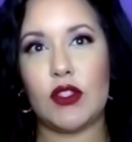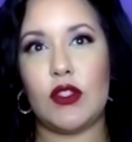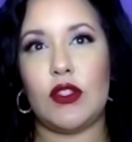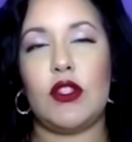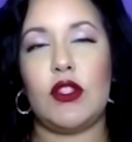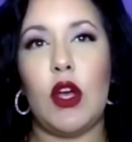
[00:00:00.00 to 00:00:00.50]

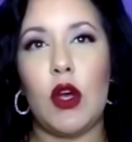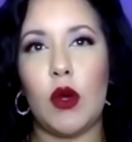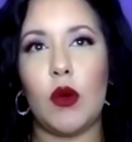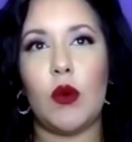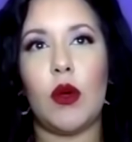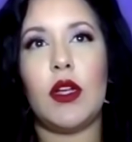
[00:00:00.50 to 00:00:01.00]

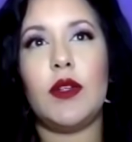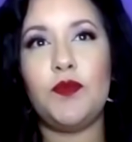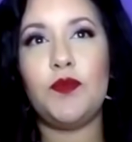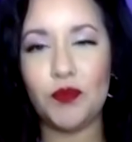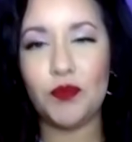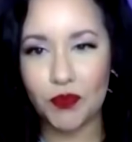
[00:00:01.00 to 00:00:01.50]
So
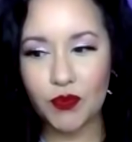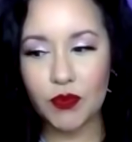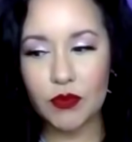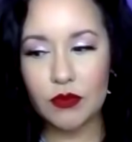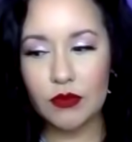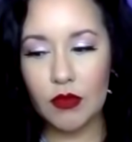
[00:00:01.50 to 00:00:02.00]

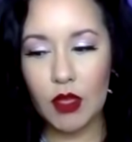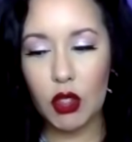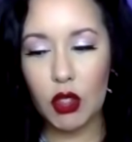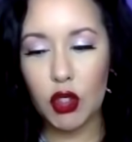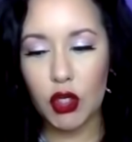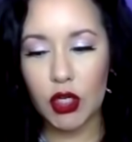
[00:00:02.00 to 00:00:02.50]
do
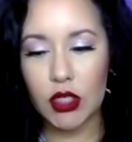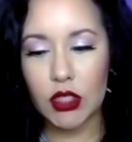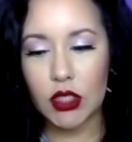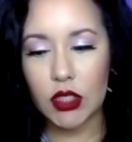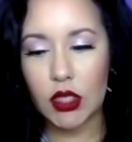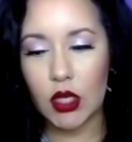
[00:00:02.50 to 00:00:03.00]

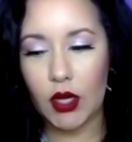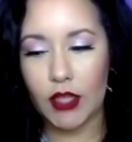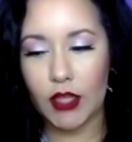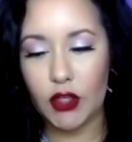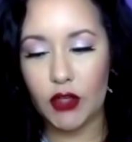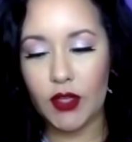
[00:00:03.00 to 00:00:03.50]

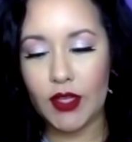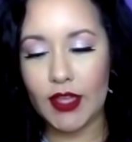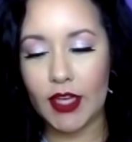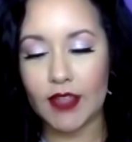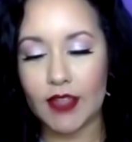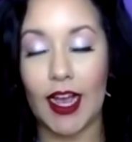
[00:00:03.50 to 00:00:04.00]
you think
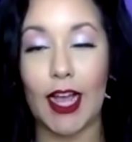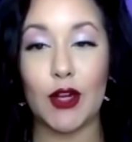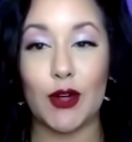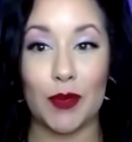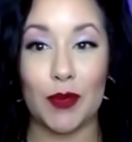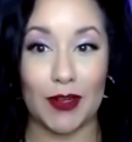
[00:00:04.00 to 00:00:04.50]
that, because I grew
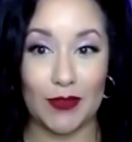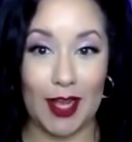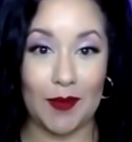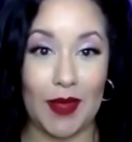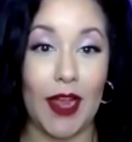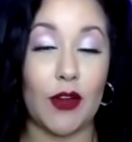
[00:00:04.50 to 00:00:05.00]
up in
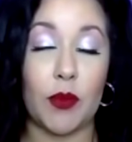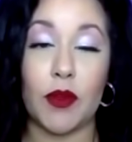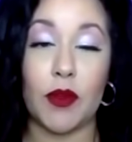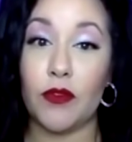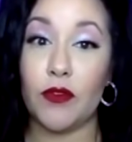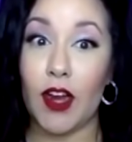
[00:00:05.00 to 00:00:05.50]

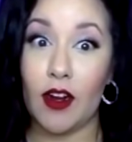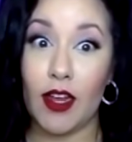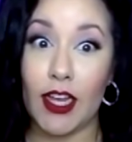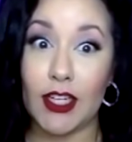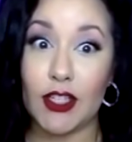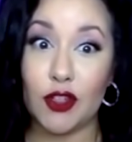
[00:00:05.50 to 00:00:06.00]
a very
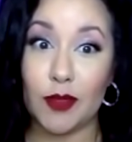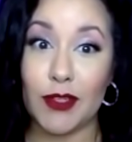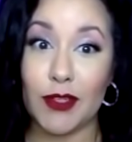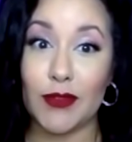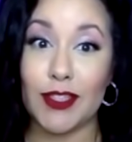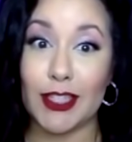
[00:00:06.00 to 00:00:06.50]

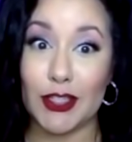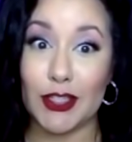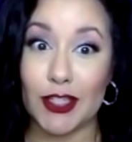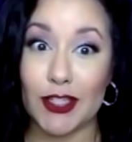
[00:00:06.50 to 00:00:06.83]
extremely religious,